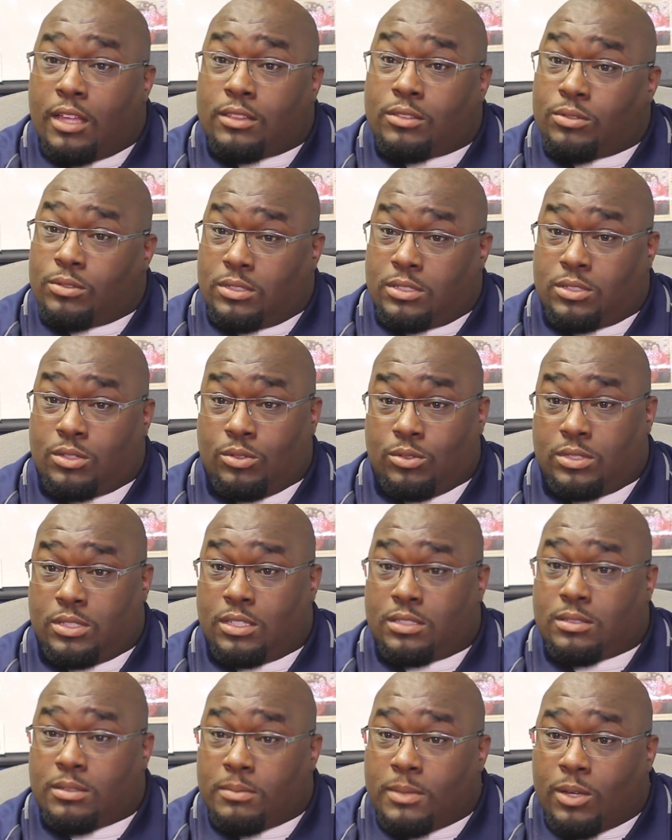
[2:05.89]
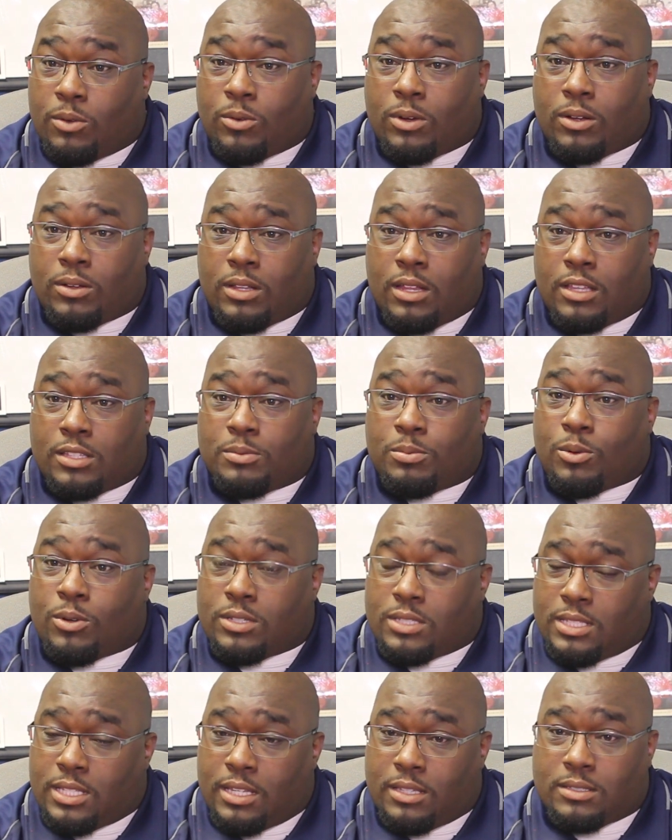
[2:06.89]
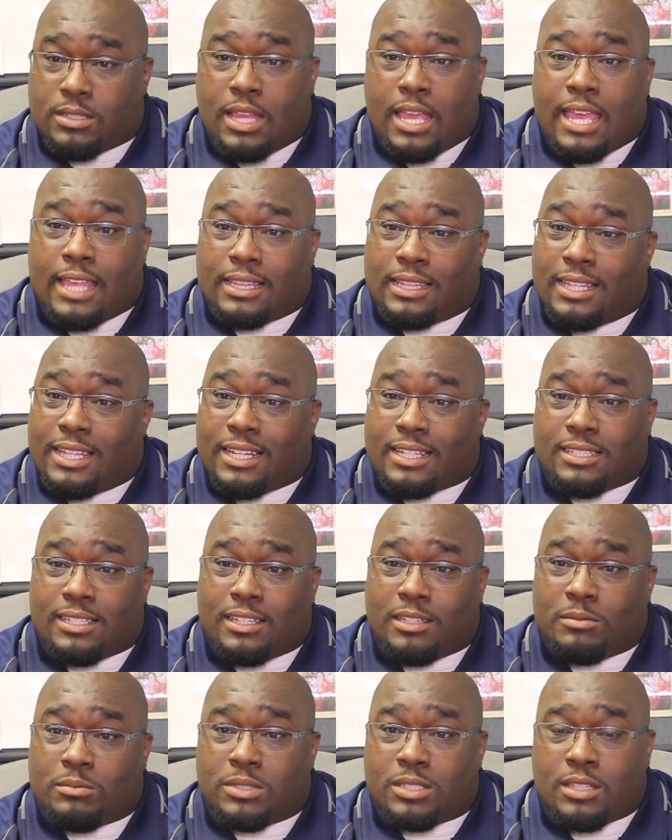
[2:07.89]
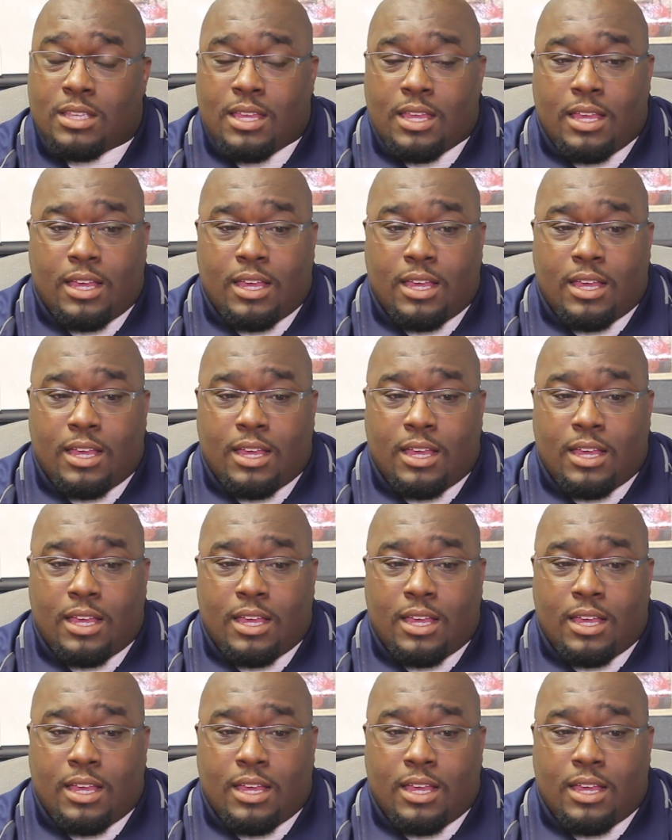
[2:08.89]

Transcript: through the school system that work on our sports teams and our athletic teams.